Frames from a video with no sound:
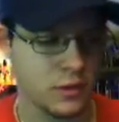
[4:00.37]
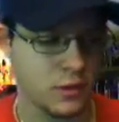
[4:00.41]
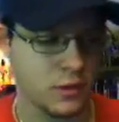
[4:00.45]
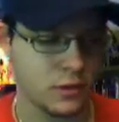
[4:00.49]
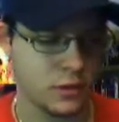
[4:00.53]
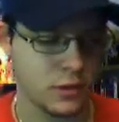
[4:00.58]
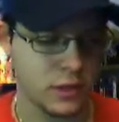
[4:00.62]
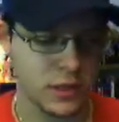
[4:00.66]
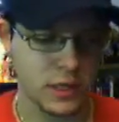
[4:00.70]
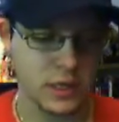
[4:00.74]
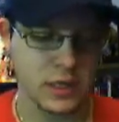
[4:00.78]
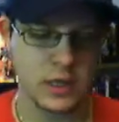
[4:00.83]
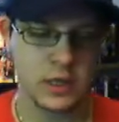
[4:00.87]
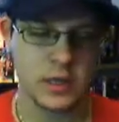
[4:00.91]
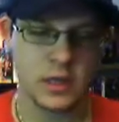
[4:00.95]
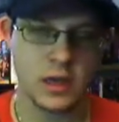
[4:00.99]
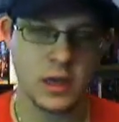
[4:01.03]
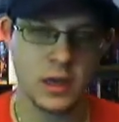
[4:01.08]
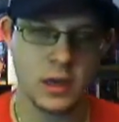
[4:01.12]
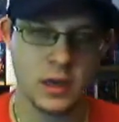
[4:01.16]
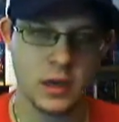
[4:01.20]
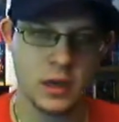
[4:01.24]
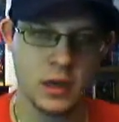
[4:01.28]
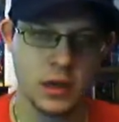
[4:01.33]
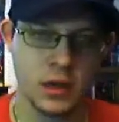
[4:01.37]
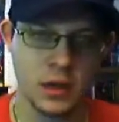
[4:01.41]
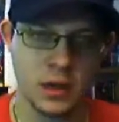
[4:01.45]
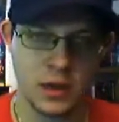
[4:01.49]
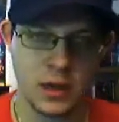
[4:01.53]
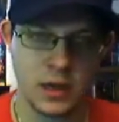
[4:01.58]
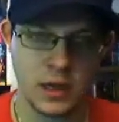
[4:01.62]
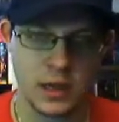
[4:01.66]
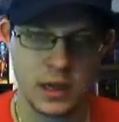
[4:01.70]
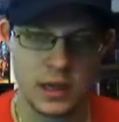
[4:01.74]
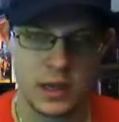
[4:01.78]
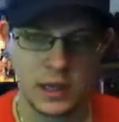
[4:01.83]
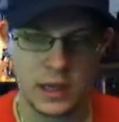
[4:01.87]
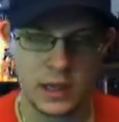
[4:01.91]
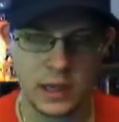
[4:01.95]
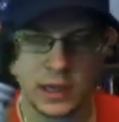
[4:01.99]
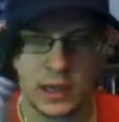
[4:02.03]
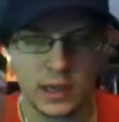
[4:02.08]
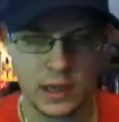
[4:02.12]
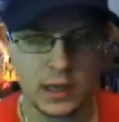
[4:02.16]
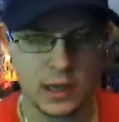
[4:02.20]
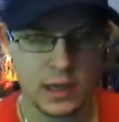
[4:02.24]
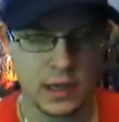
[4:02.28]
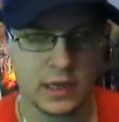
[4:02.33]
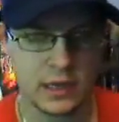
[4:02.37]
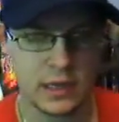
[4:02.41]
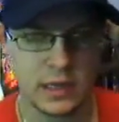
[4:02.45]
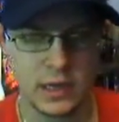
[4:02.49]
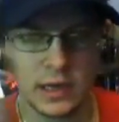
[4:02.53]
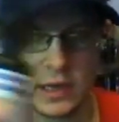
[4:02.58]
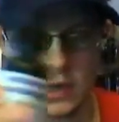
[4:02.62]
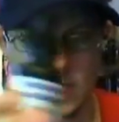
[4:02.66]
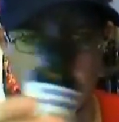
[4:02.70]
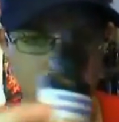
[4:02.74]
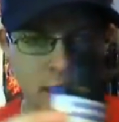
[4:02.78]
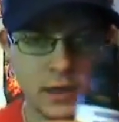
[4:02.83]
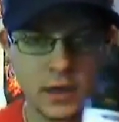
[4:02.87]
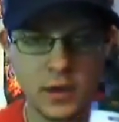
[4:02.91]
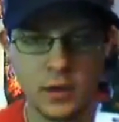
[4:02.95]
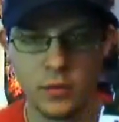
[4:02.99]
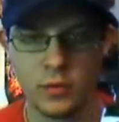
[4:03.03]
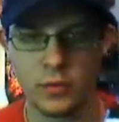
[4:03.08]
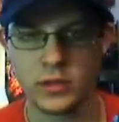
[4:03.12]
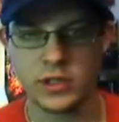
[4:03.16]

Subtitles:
you'll need Indian ink,